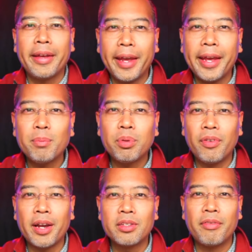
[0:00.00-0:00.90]
and
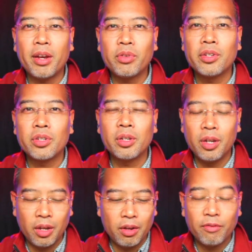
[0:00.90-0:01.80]
provides the foundation
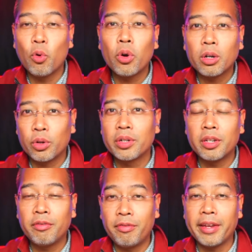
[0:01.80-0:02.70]
for
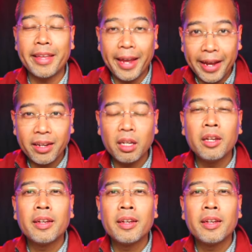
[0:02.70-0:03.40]
Christian faith and